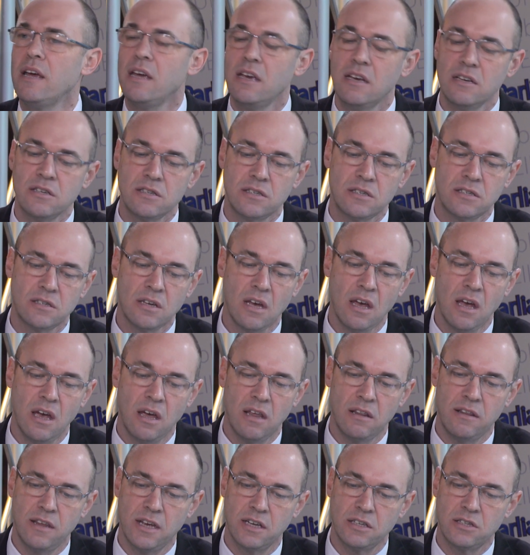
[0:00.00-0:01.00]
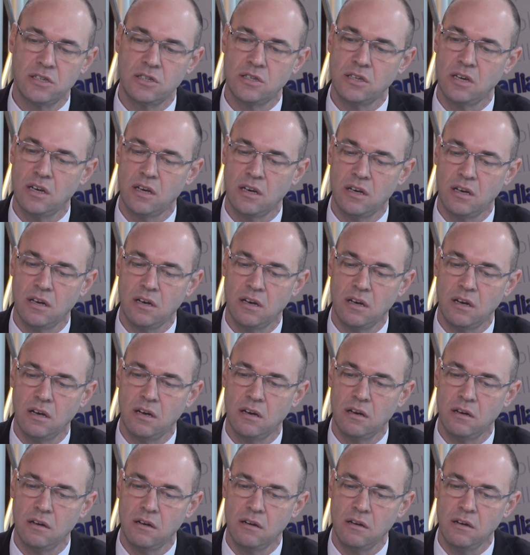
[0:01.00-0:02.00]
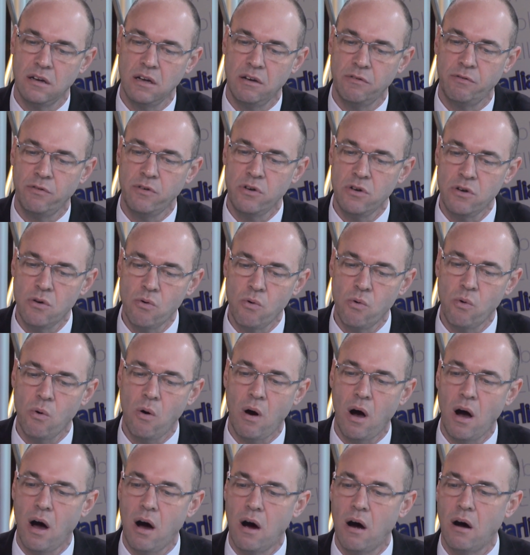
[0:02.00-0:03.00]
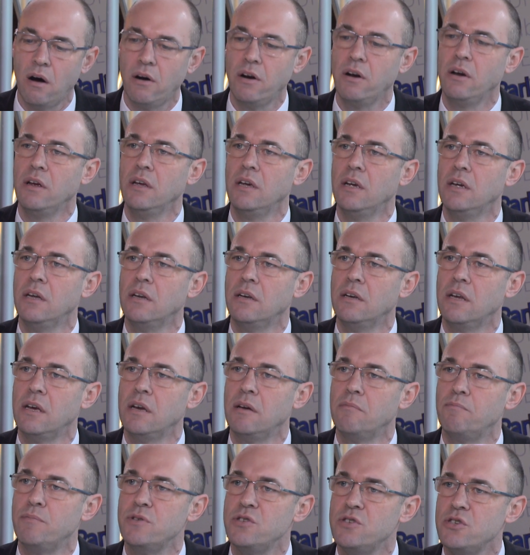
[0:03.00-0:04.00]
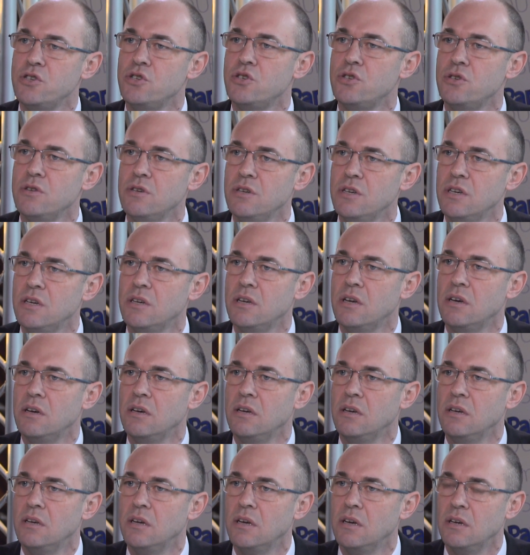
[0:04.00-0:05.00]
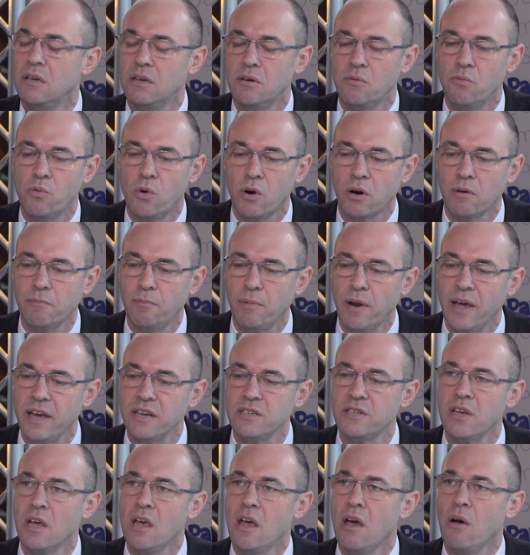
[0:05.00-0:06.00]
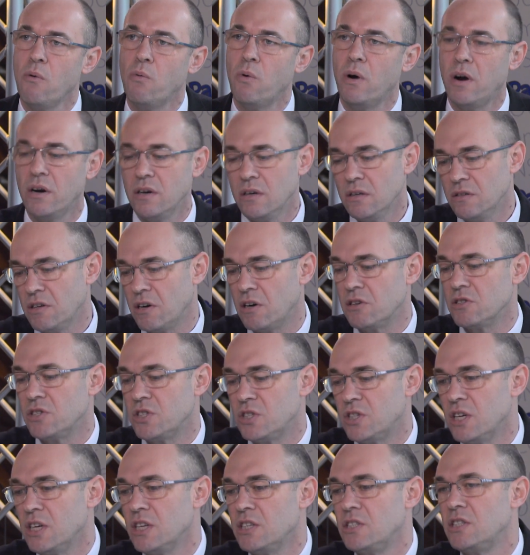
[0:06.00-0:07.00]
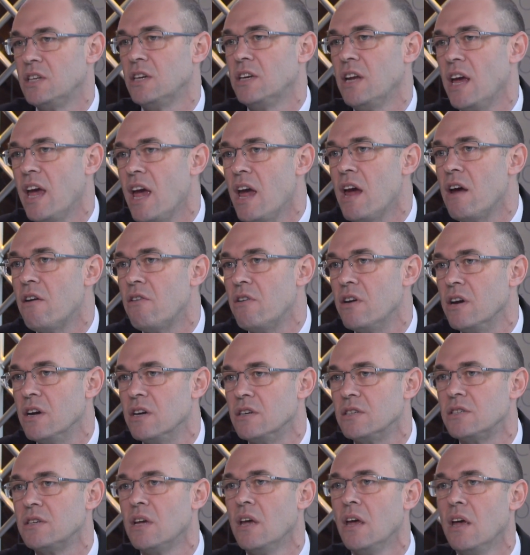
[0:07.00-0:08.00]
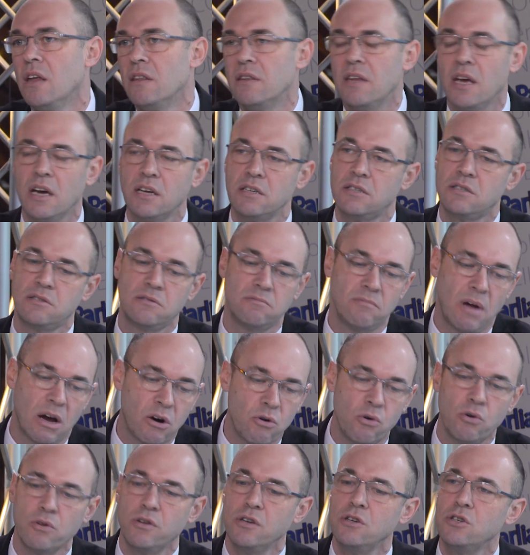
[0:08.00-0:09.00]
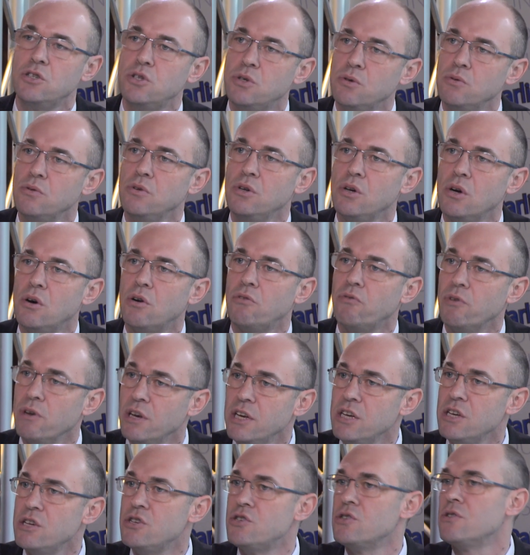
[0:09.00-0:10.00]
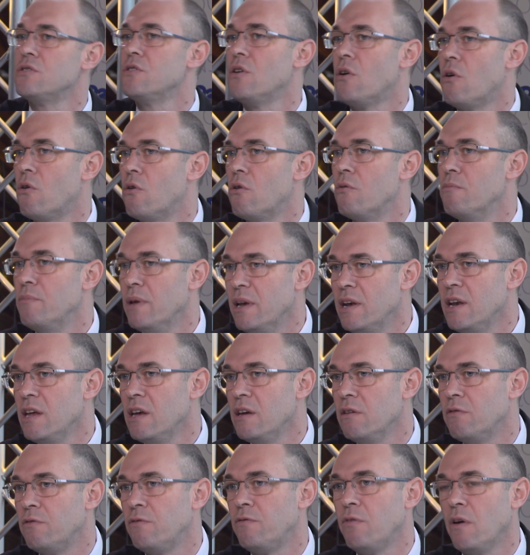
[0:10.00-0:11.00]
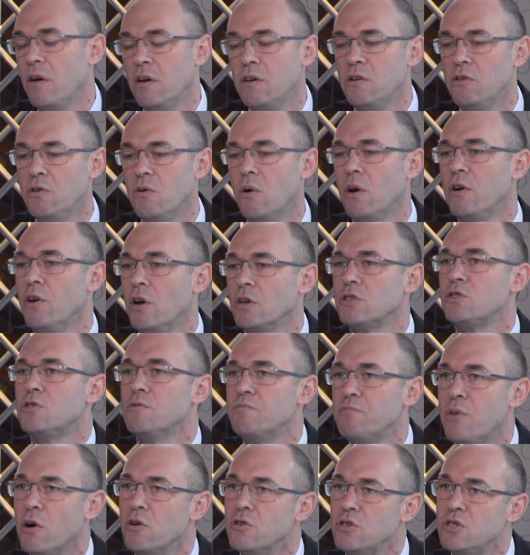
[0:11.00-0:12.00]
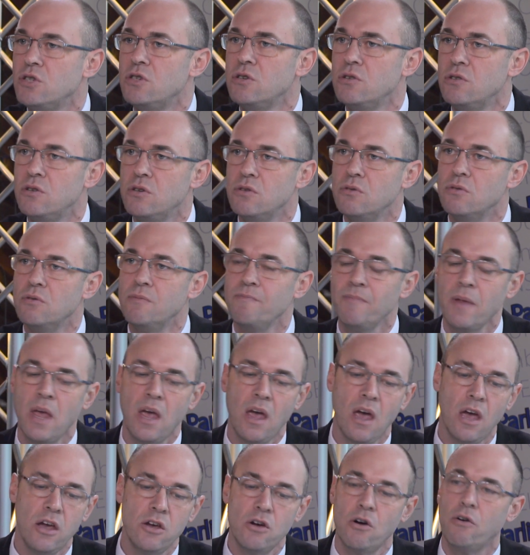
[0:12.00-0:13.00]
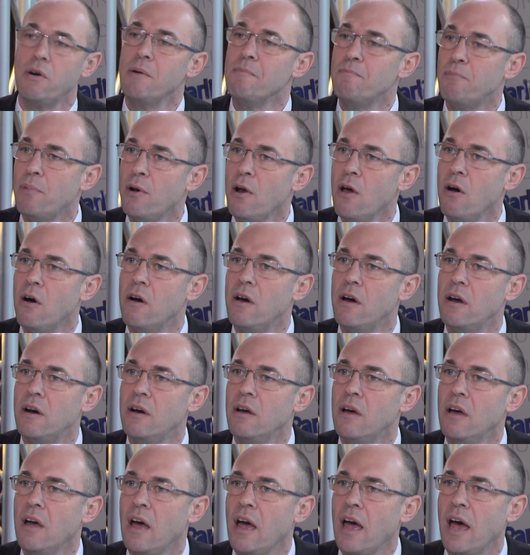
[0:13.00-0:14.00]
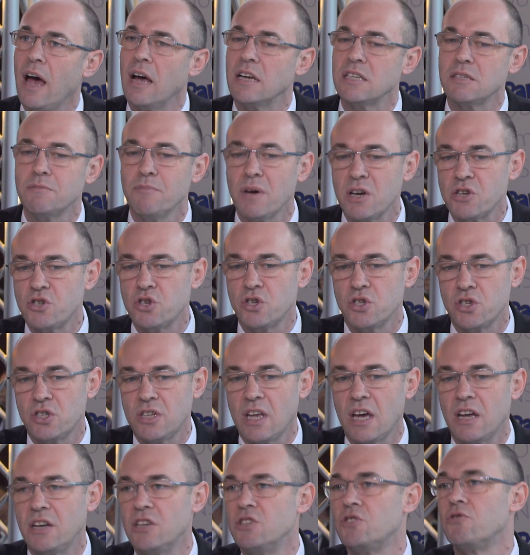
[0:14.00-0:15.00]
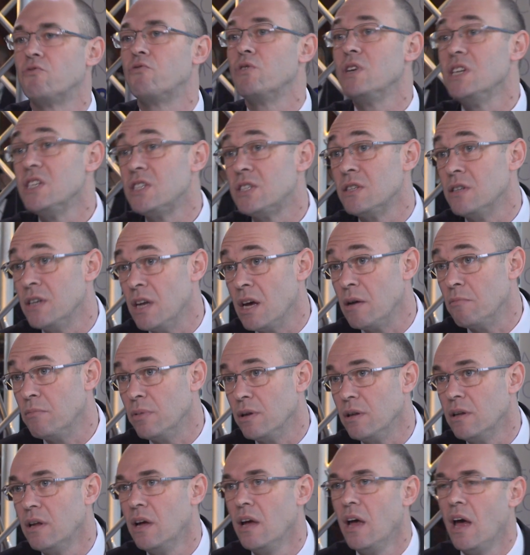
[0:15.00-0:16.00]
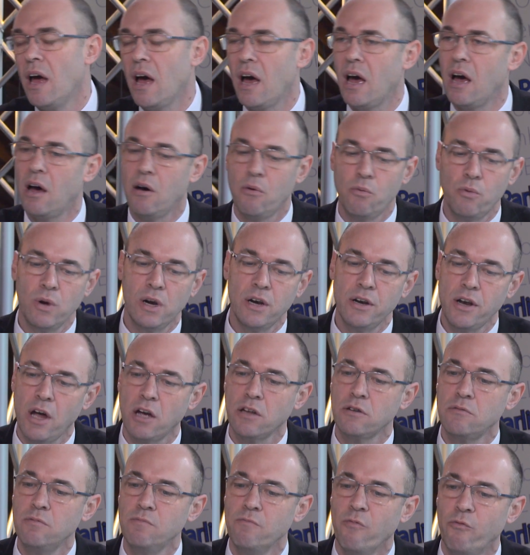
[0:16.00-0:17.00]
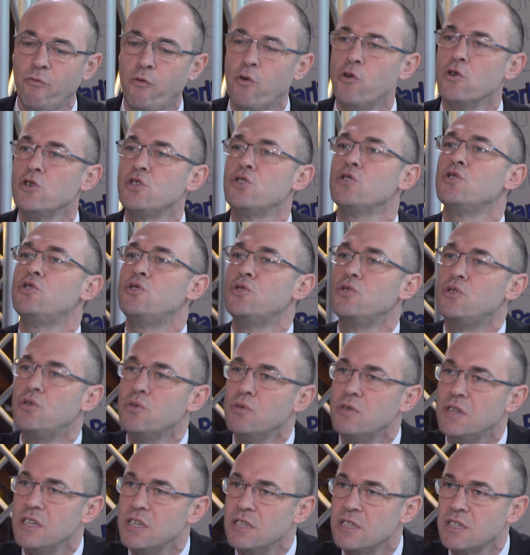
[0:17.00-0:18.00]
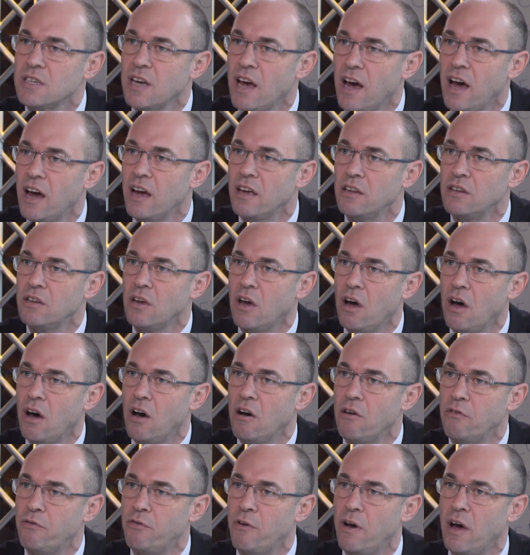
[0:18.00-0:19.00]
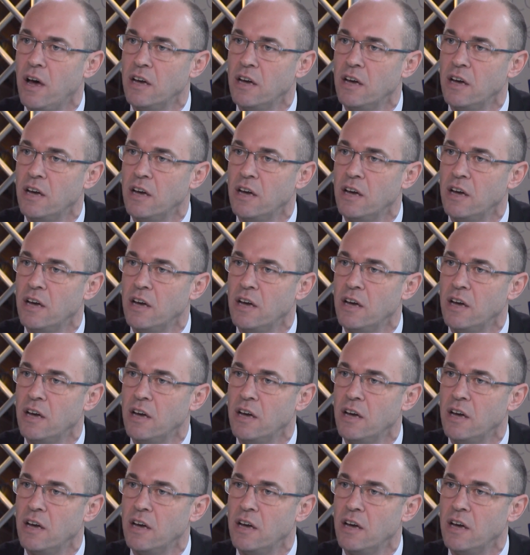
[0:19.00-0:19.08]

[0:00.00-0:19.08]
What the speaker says: is that if you are in a position in a workplace where there are certain areas that, according to your religion or belief, you are not supposed to do, your employer, as much as that is reasonable, will not force you to do this kind of